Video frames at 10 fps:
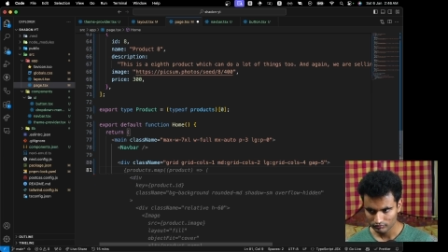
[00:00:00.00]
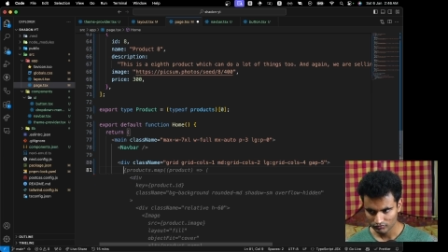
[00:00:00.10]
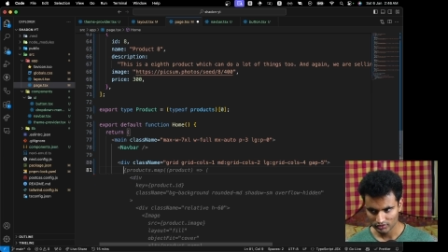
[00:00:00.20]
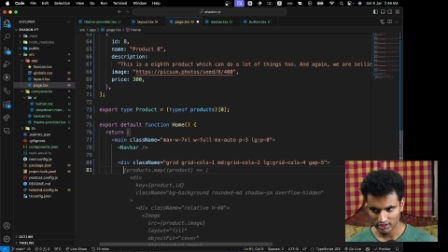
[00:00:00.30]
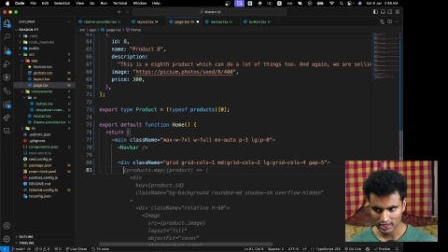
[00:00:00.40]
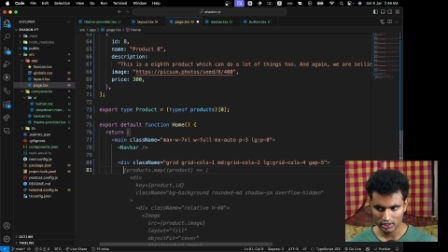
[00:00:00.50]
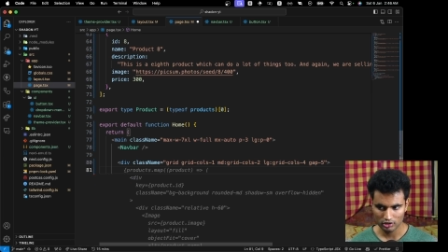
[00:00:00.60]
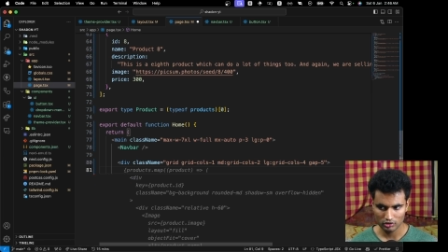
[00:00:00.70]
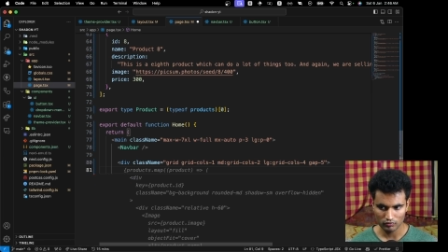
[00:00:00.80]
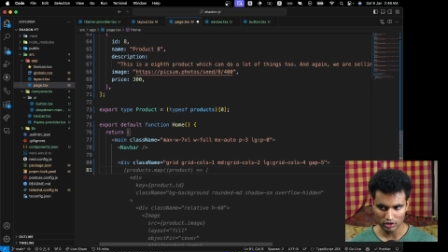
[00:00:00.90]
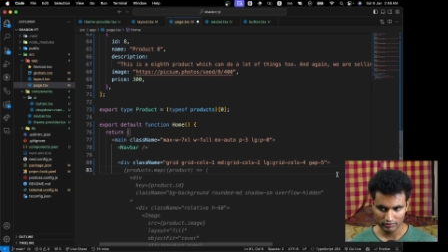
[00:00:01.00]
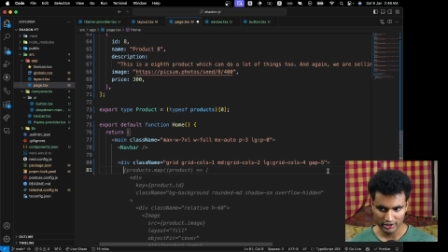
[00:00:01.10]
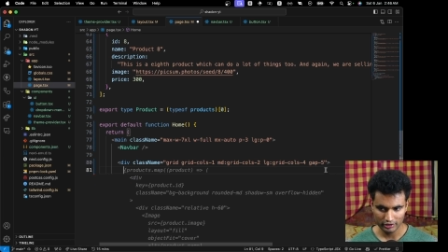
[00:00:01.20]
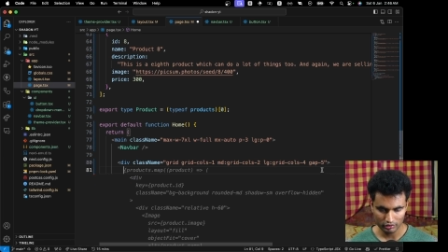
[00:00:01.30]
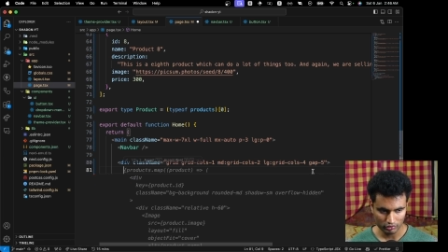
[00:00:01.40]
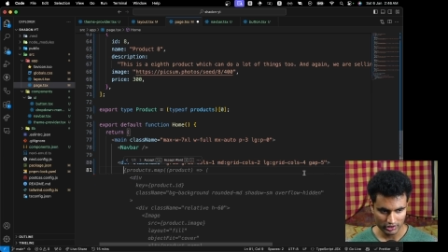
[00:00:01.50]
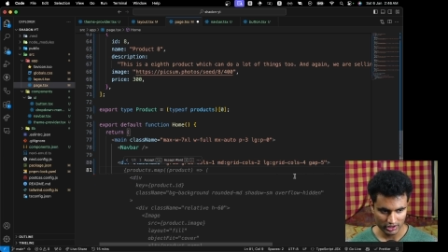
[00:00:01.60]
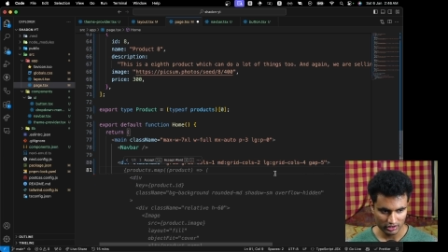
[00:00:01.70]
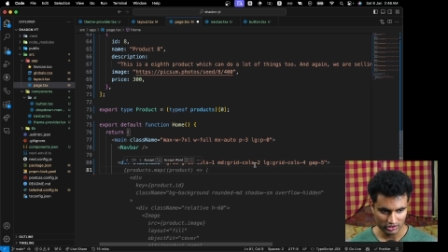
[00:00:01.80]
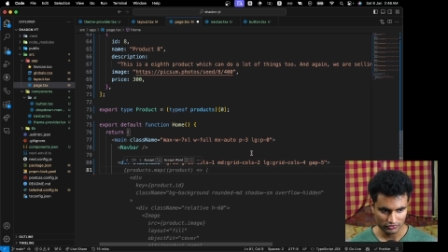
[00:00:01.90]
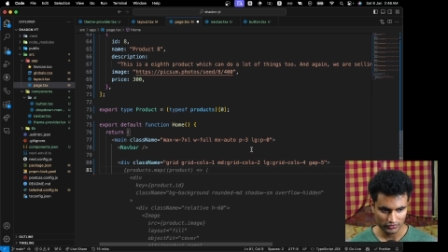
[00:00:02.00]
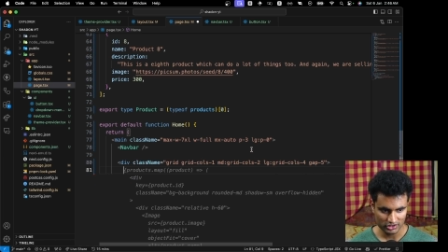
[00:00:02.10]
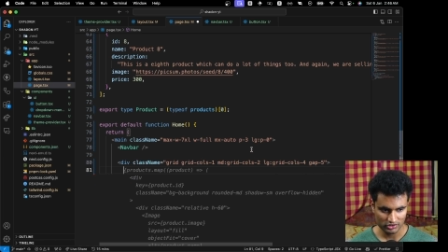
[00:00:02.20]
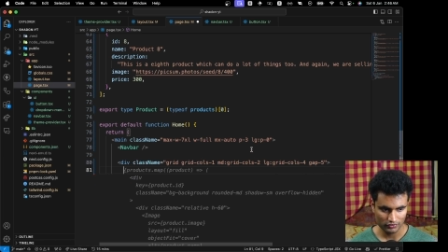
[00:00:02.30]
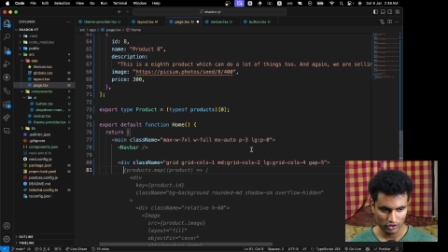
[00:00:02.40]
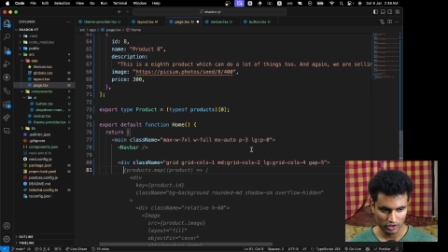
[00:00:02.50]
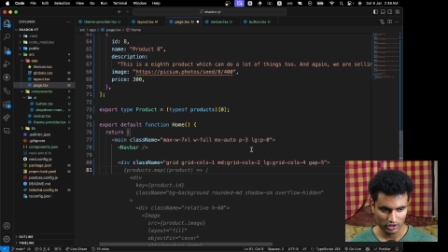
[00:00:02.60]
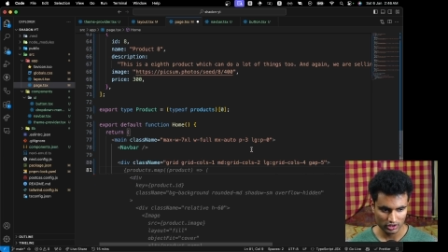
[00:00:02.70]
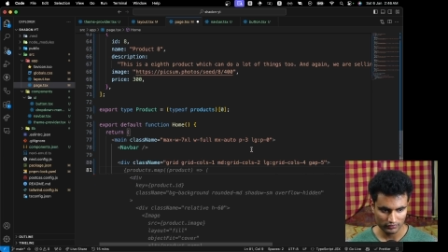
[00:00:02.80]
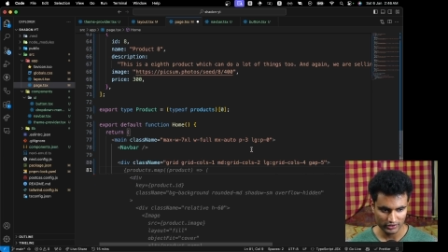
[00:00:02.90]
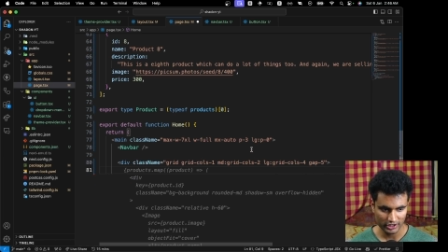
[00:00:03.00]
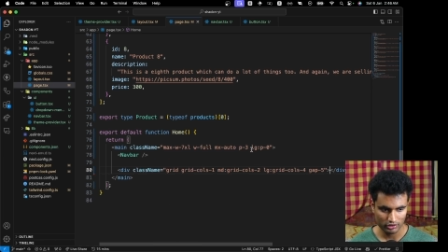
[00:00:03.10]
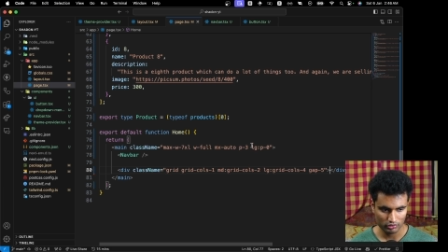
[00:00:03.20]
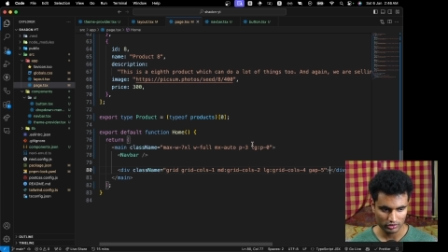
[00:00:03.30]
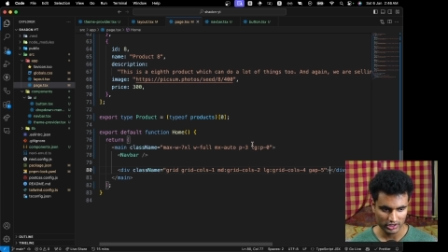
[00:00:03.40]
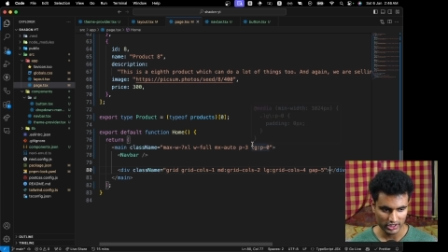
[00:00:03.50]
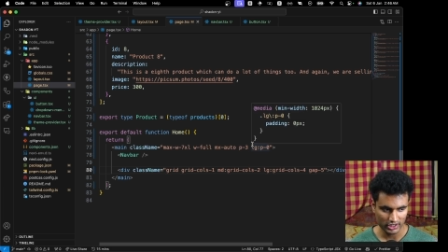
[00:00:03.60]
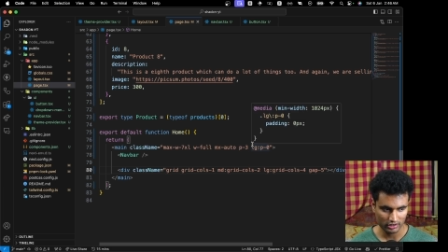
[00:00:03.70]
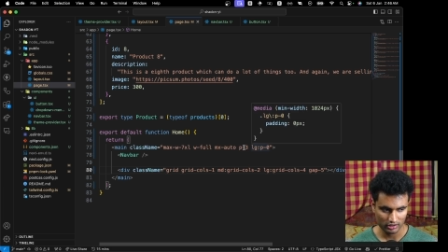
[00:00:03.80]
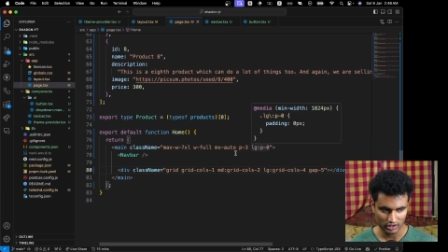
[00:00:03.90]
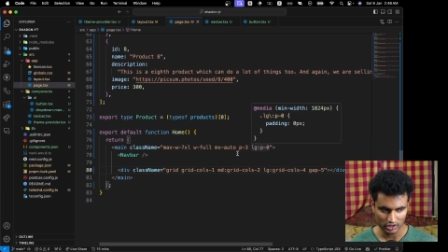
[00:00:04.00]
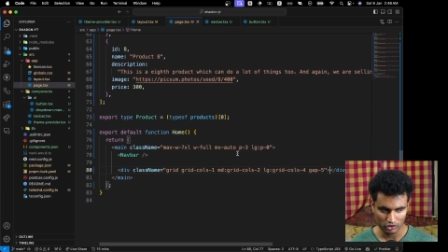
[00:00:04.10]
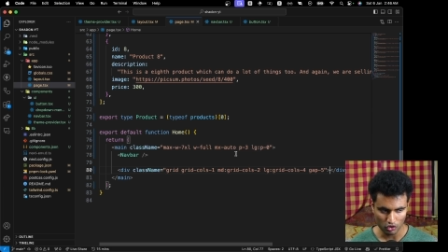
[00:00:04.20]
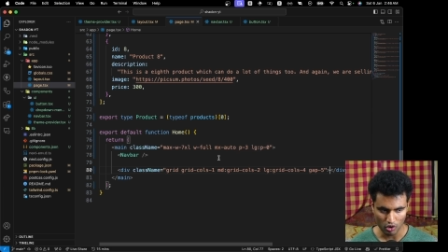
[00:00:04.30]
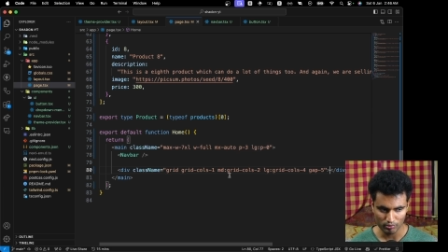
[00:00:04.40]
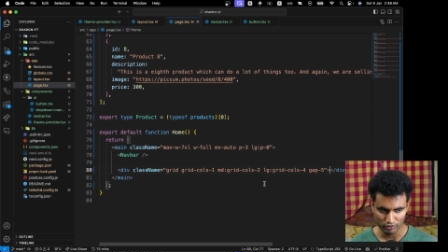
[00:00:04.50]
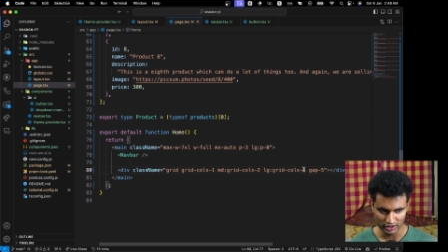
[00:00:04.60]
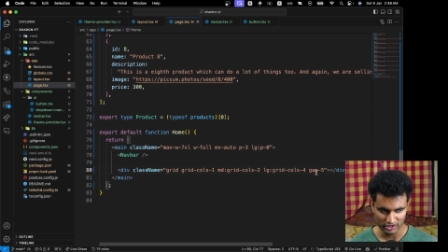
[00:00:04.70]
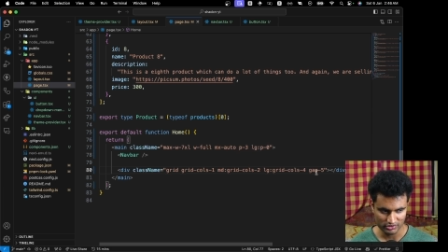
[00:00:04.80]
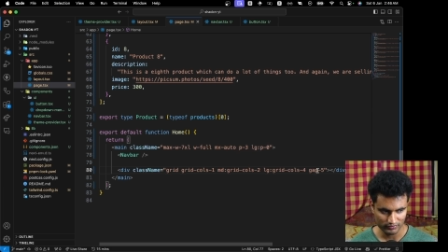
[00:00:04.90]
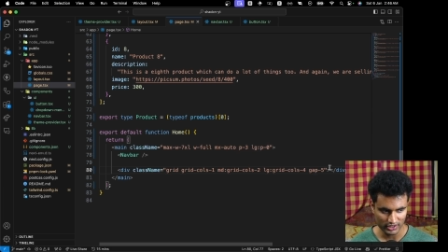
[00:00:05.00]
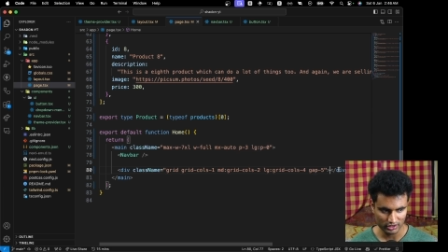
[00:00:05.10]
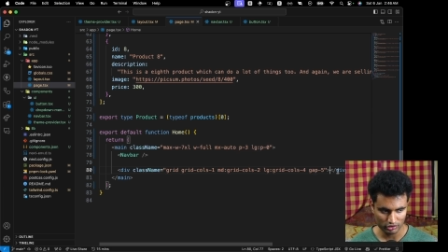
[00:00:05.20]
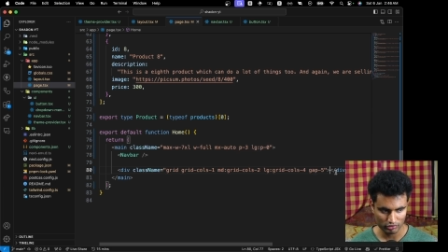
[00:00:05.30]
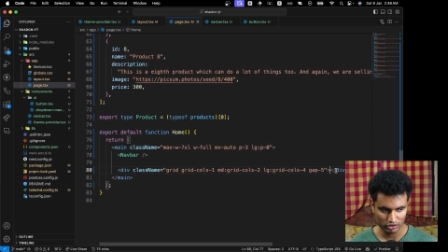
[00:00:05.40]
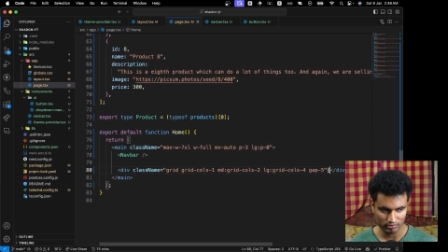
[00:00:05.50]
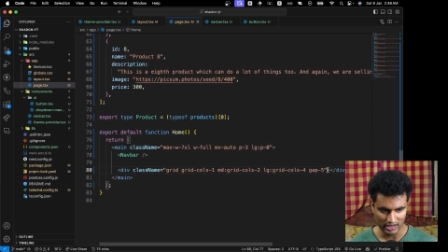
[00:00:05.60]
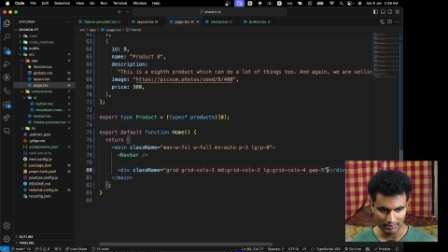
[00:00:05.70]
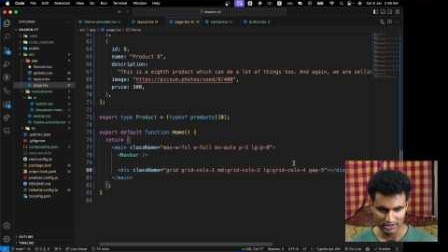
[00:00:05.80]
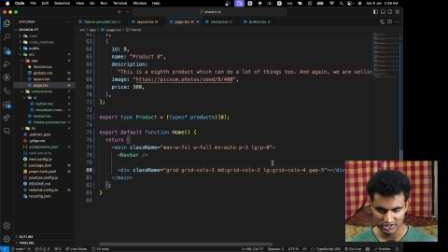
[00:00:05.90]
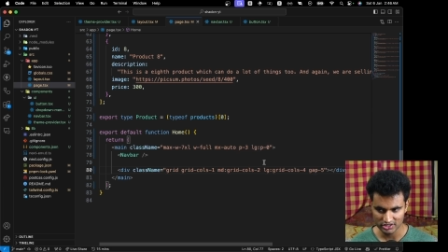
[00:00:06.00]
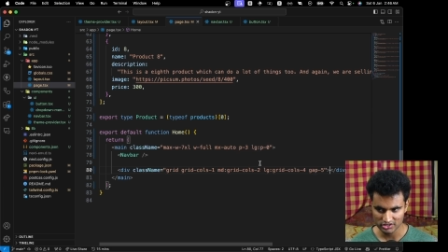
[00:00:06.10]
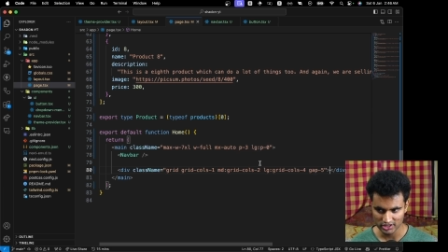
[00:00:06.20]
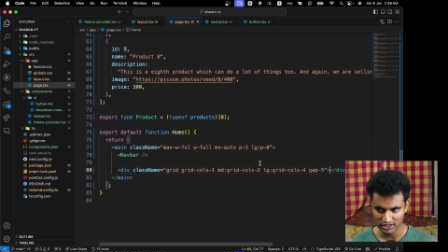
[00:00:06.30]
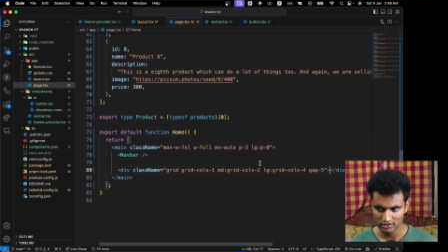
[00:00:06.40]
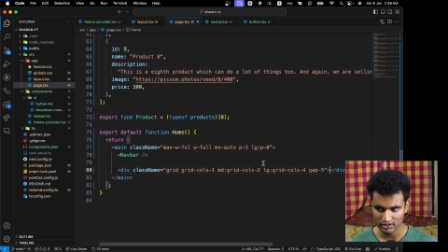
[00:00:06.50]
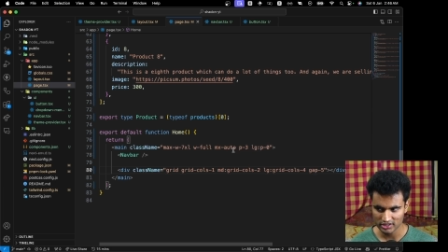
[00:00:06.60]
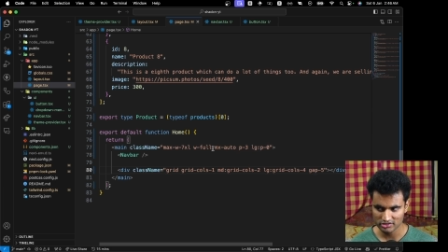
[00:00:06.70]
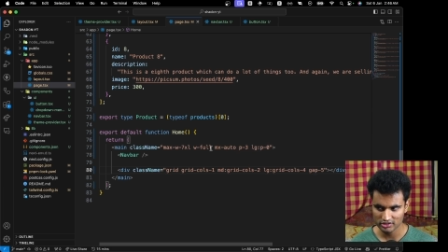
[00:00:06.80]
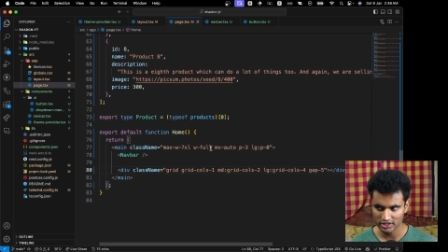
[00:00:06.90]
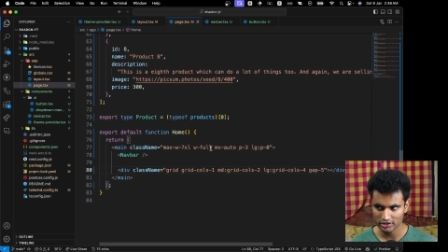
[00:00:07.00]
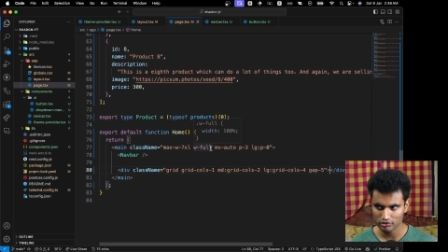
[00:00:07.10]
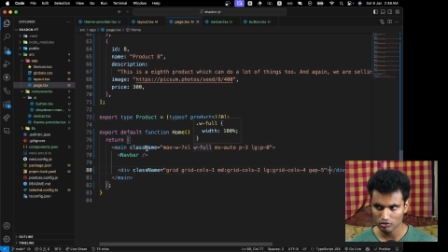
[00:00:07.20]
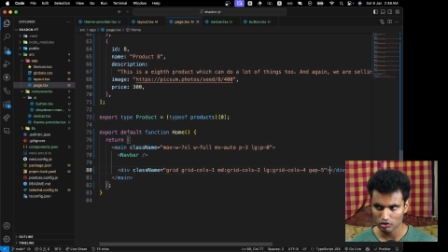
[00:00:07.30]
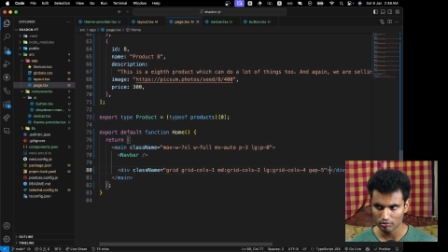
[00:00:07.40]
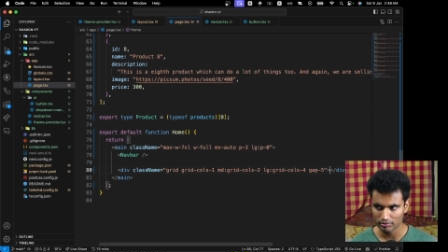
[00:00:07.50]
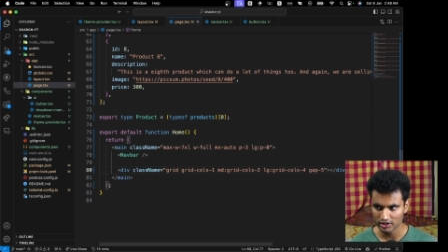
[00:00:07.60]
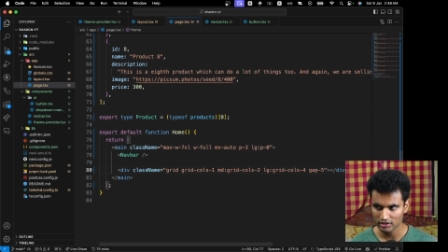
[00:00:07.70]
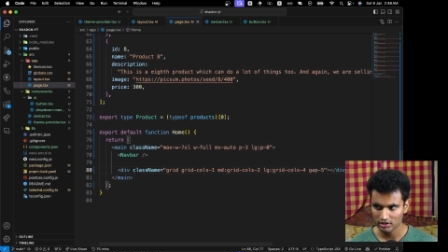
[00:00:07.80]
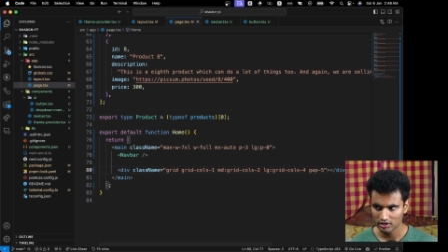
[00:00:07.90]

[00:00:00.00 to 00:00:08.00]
Now what we need to do here is, first of all, we need to create a component. We are not going to map it just yet. Let's create a new component.